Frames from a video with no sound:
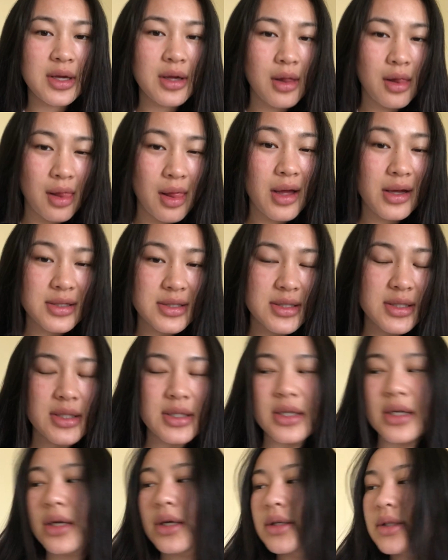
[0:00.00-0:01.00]

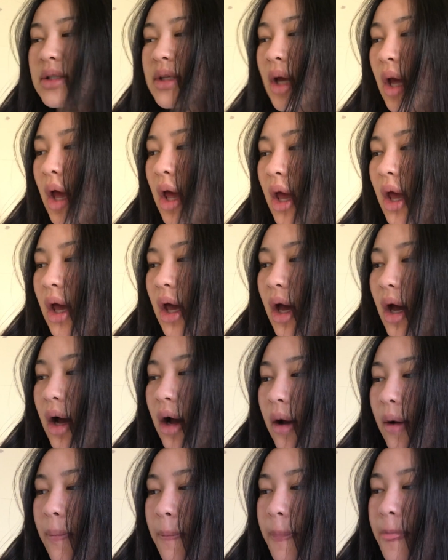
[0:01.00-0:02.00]
classes.
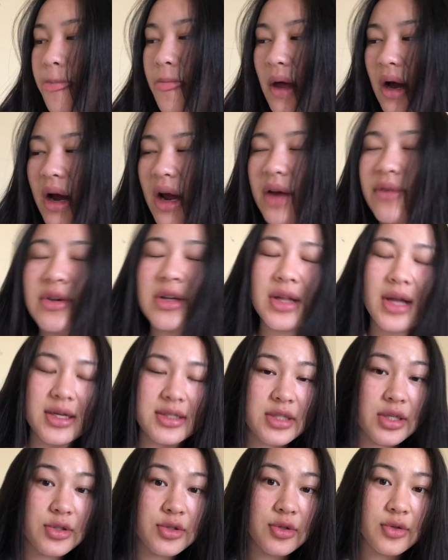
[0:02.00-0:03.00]
I have a
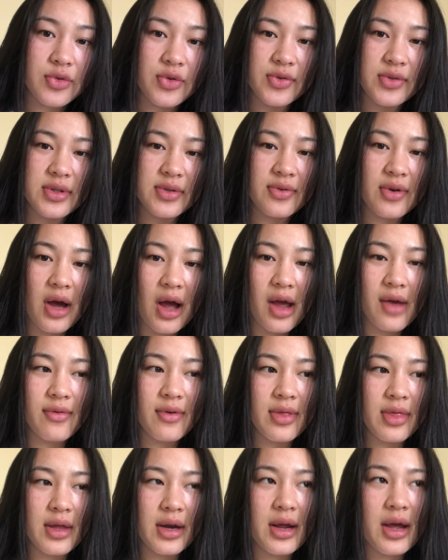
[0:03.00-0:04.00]
class at 2:55
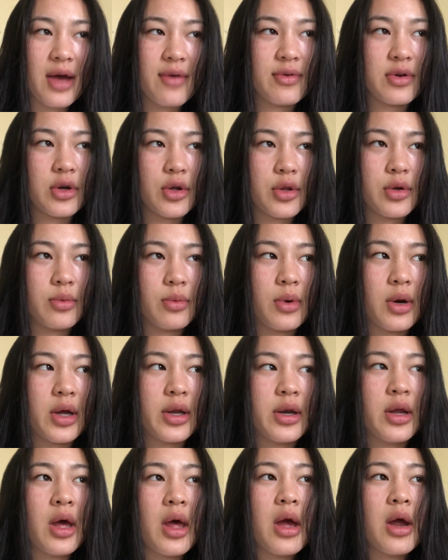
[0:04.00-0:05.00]
and then I have another
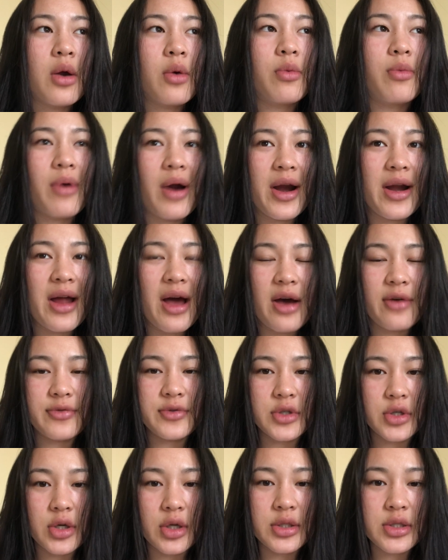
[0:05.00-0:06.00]
one right
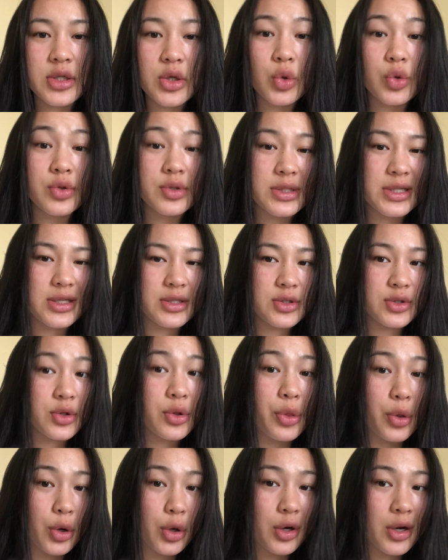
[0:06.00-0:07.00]
after until
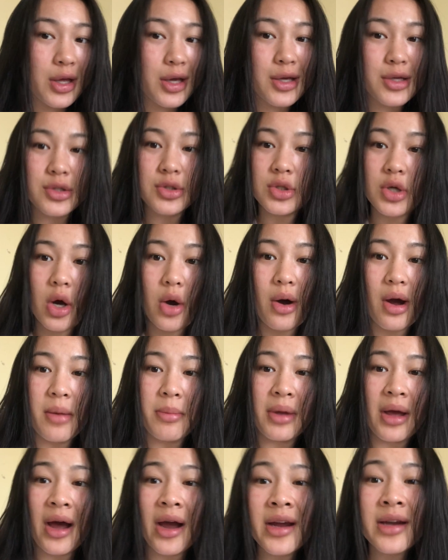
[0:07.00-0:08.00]
6:30, so I'm
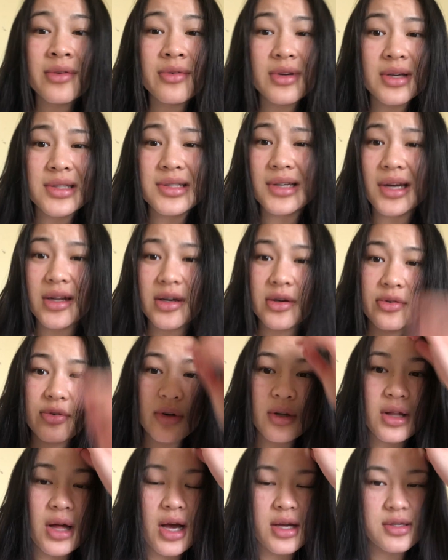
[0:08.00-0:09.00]
kind of excited for
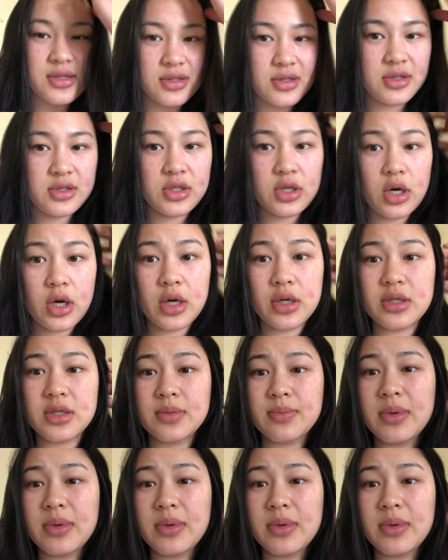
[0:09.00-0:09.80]
classes to start just